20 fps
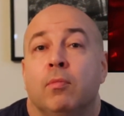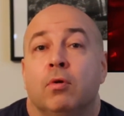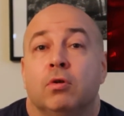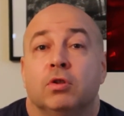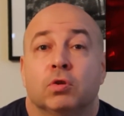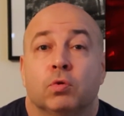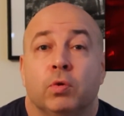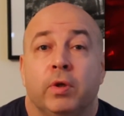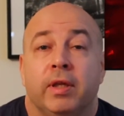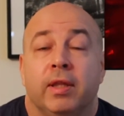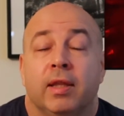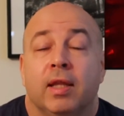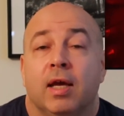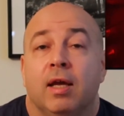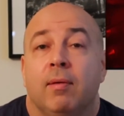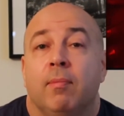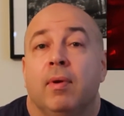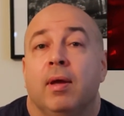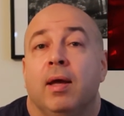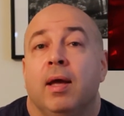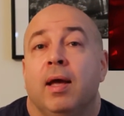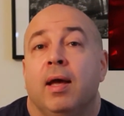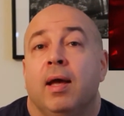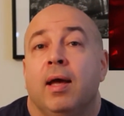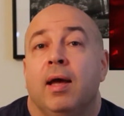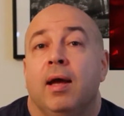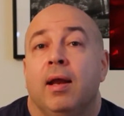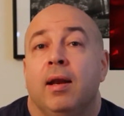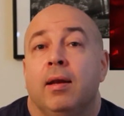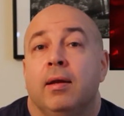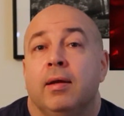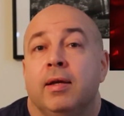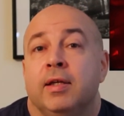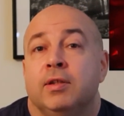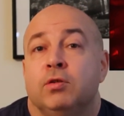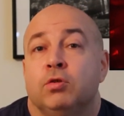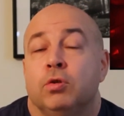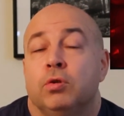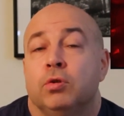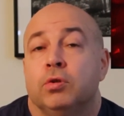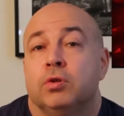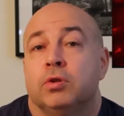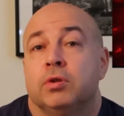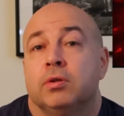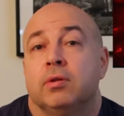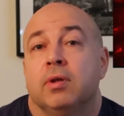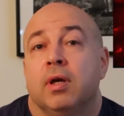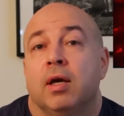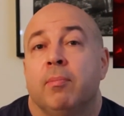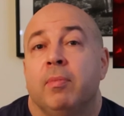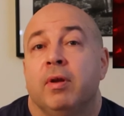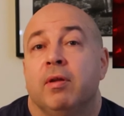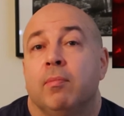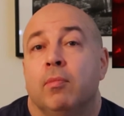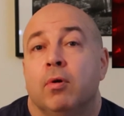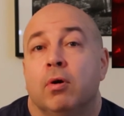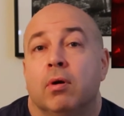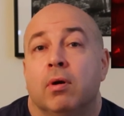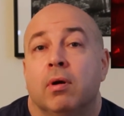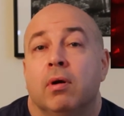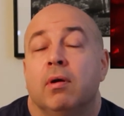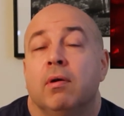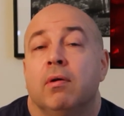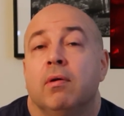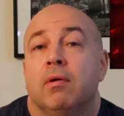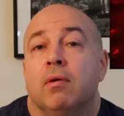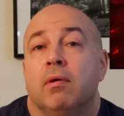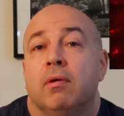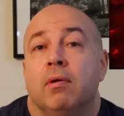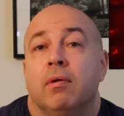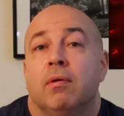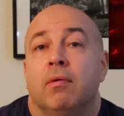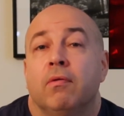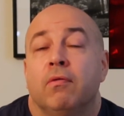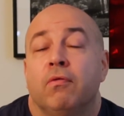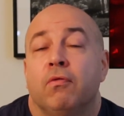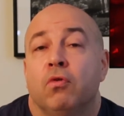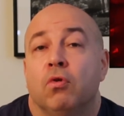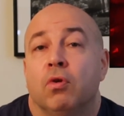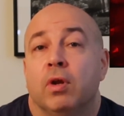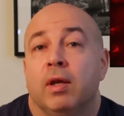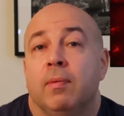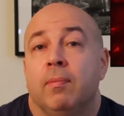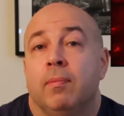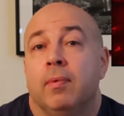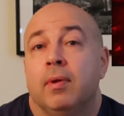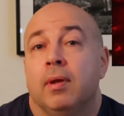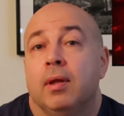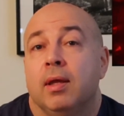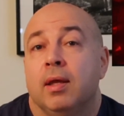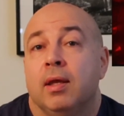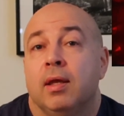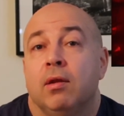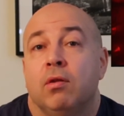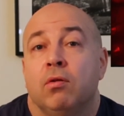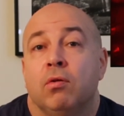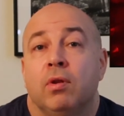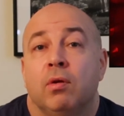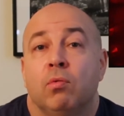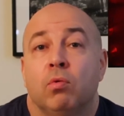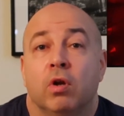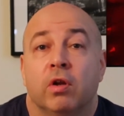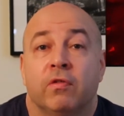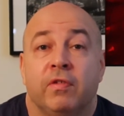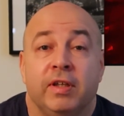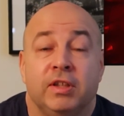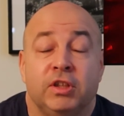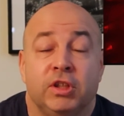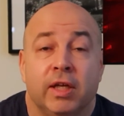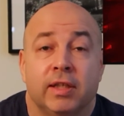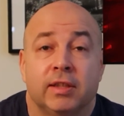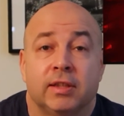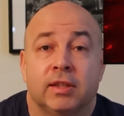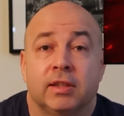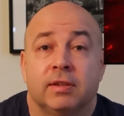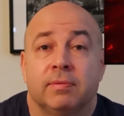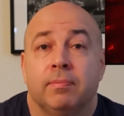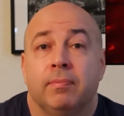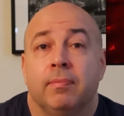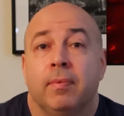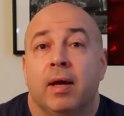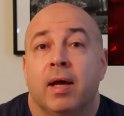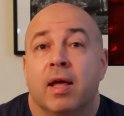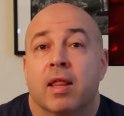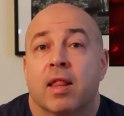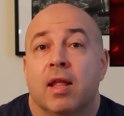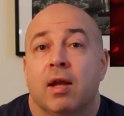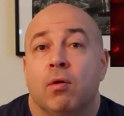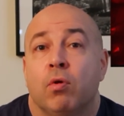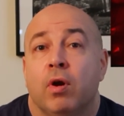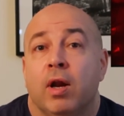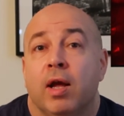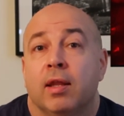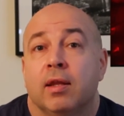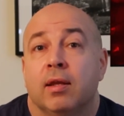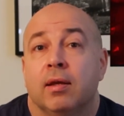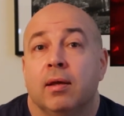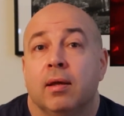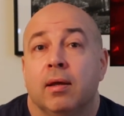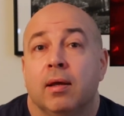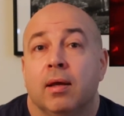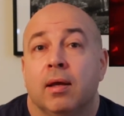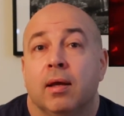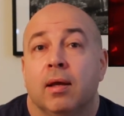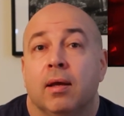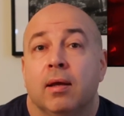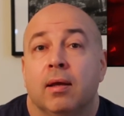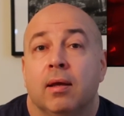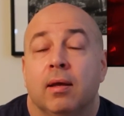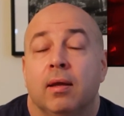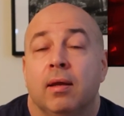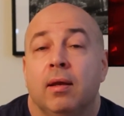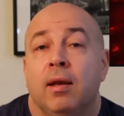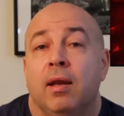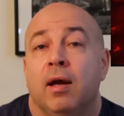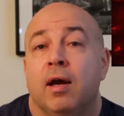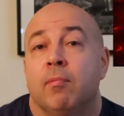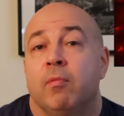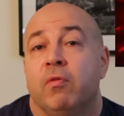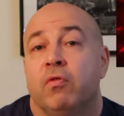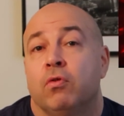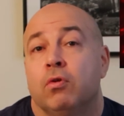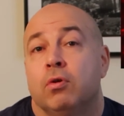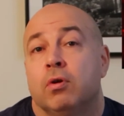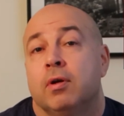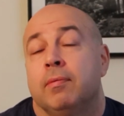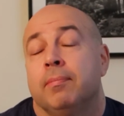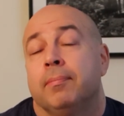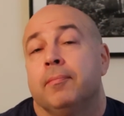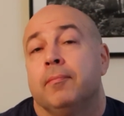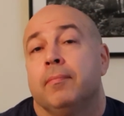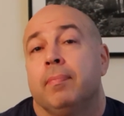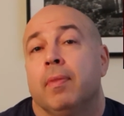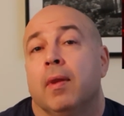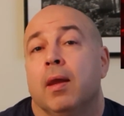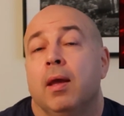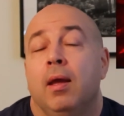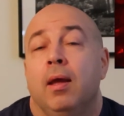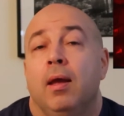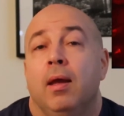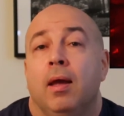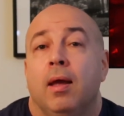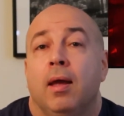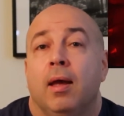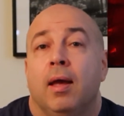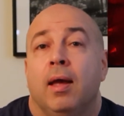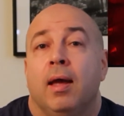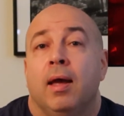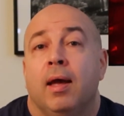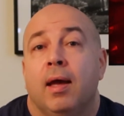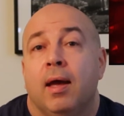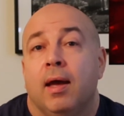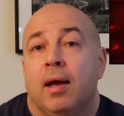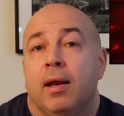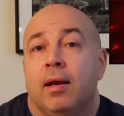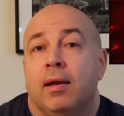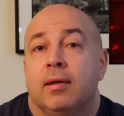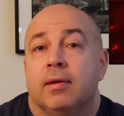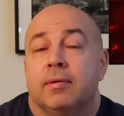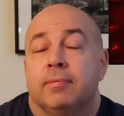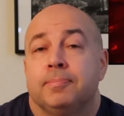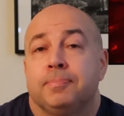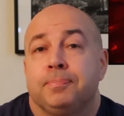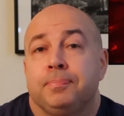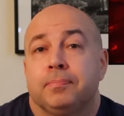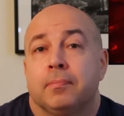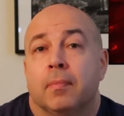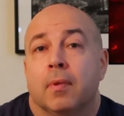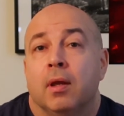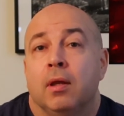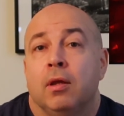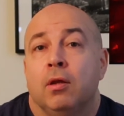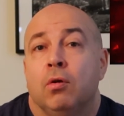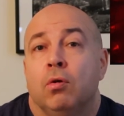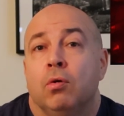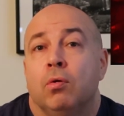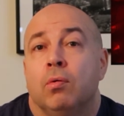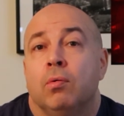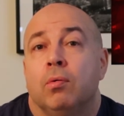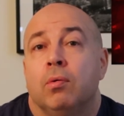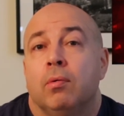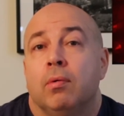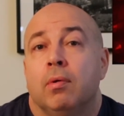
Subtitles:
screen time and introduced a bit more fully into the world of Degenesis, as they were not done before, and you